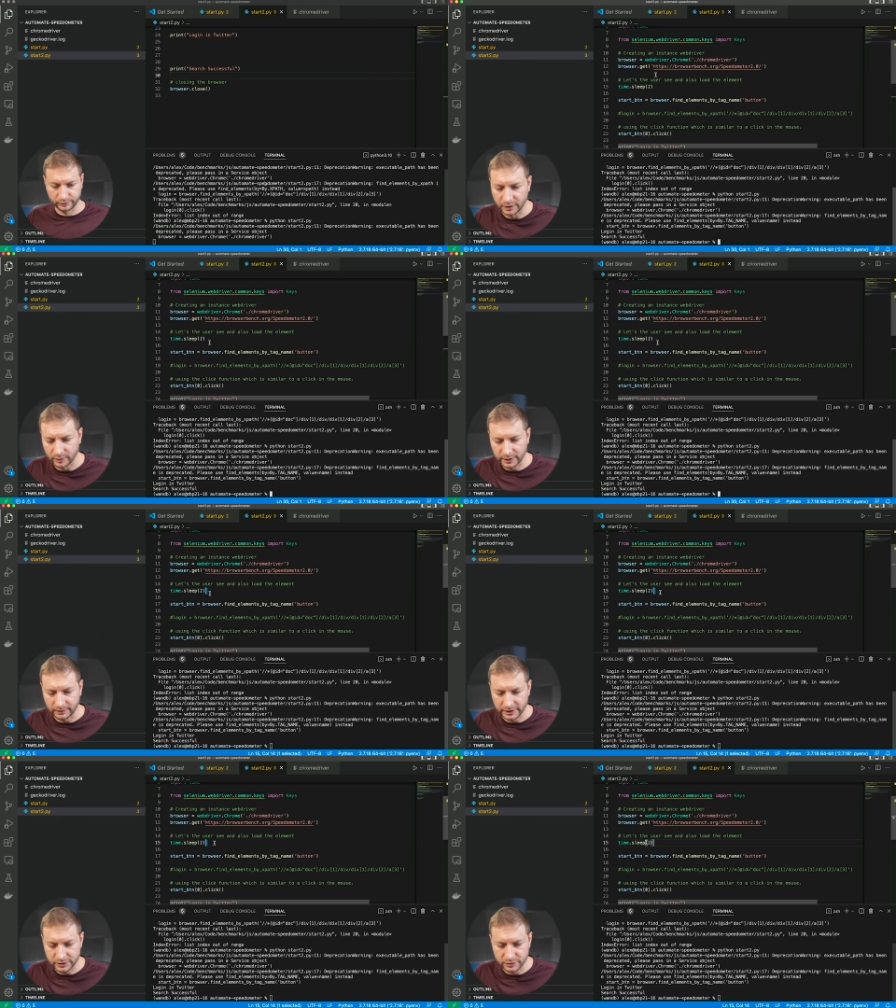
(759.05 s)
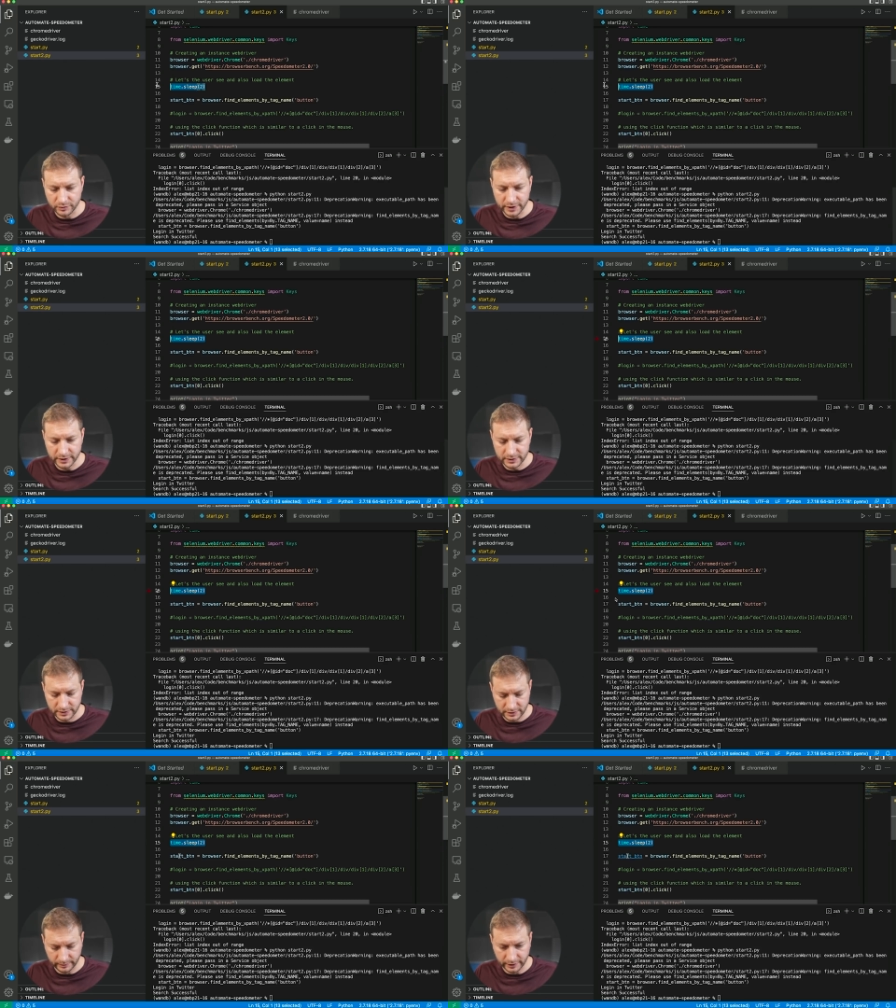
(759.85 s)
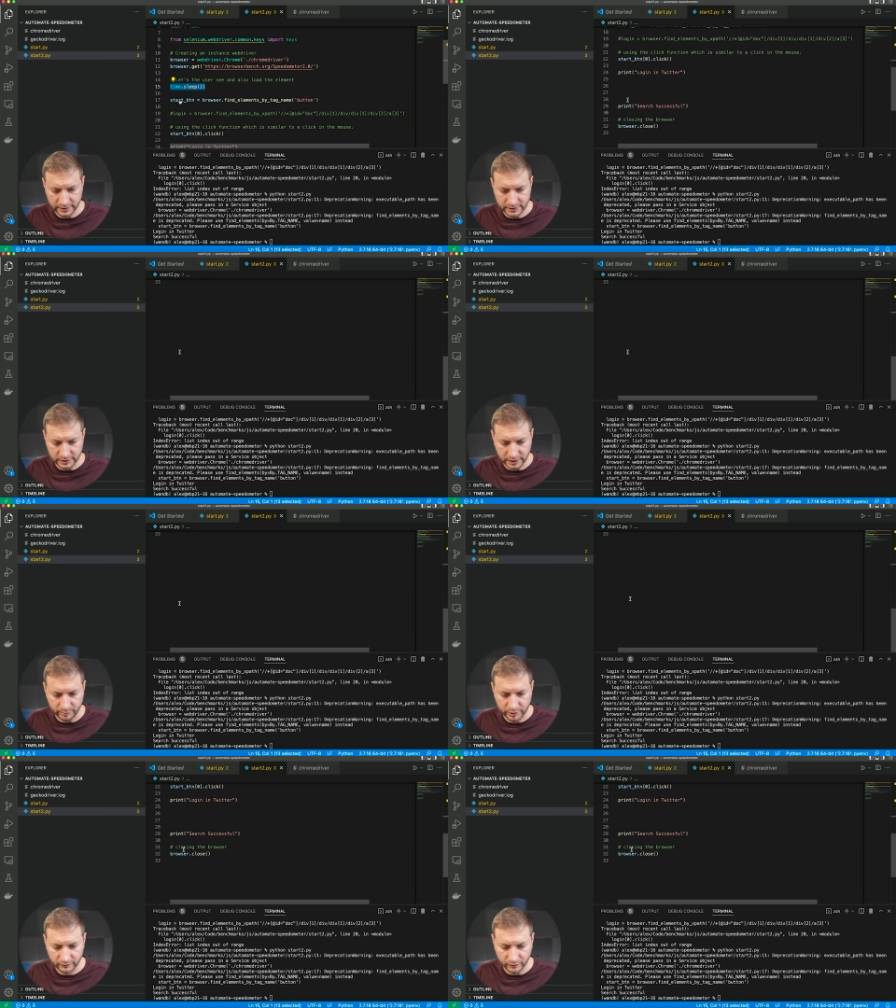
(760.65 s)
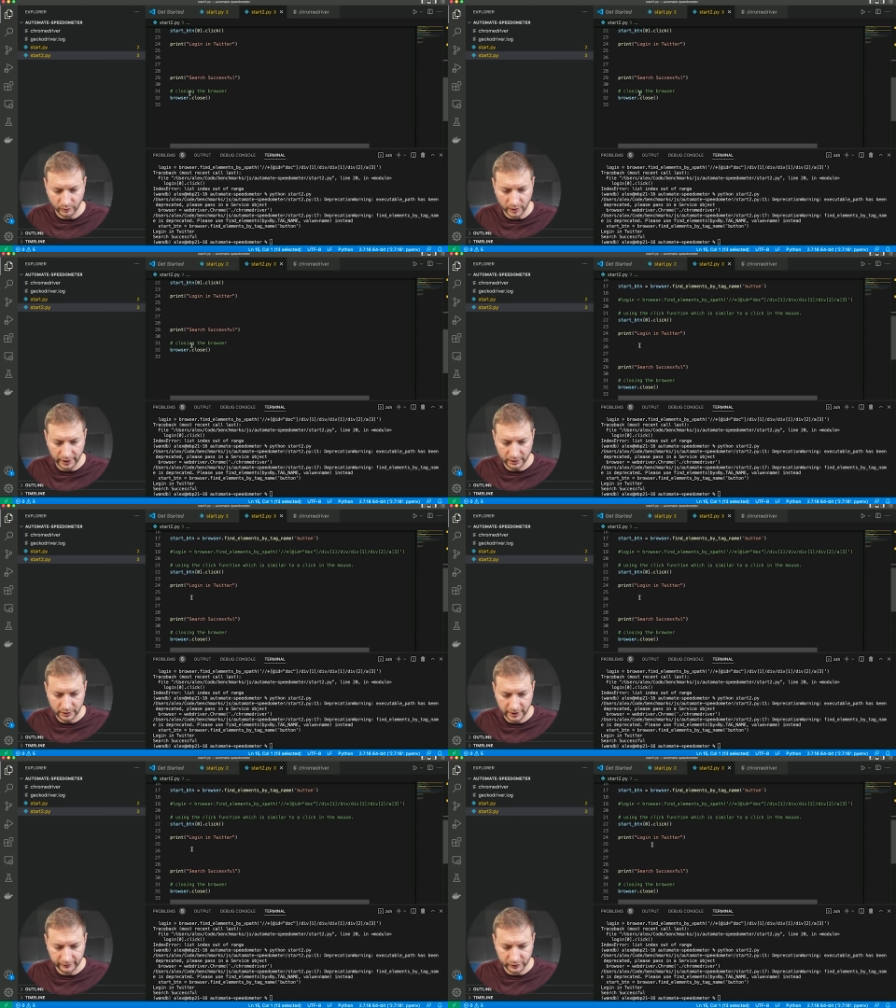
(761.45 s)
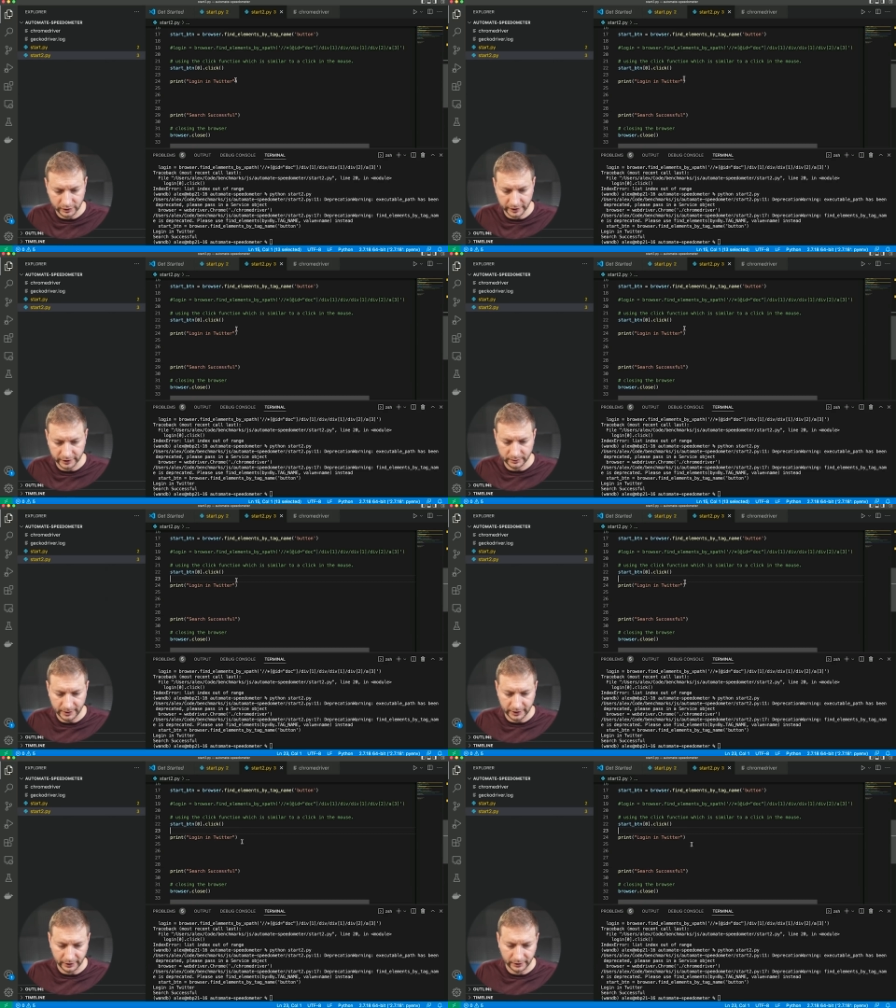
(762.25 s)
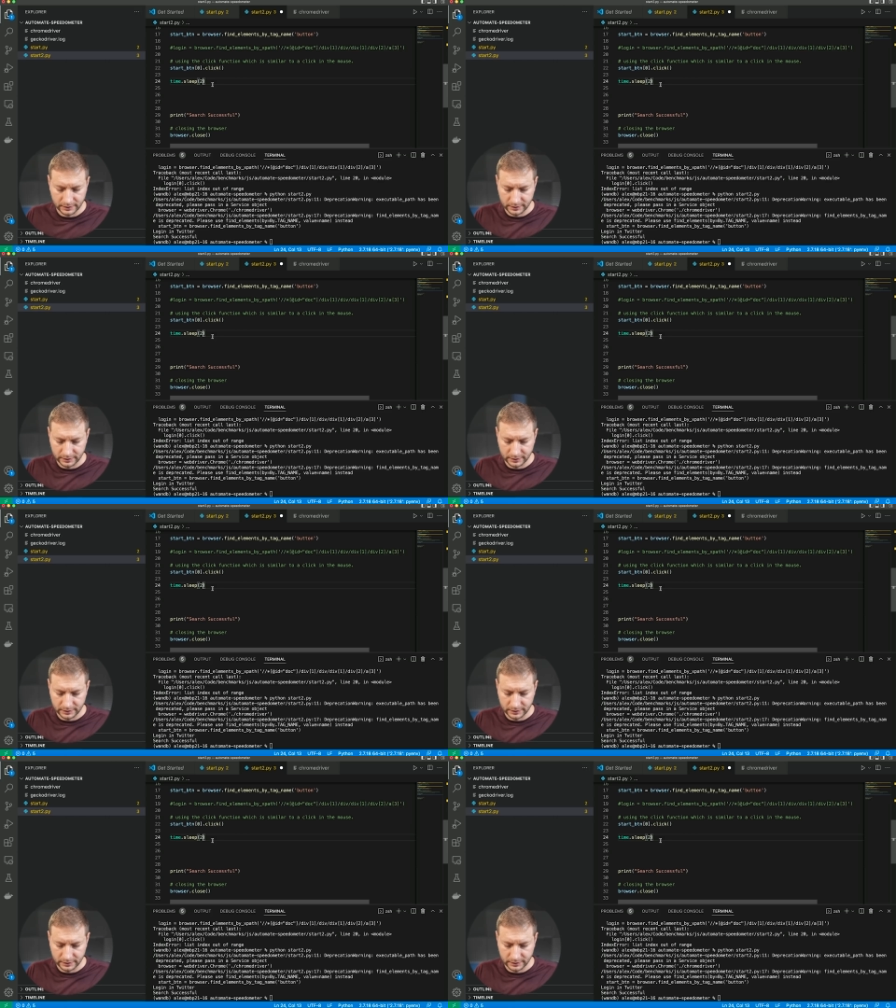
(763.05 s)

You know what? Let's do this. I'm gonna sleep for a while after clicking the button.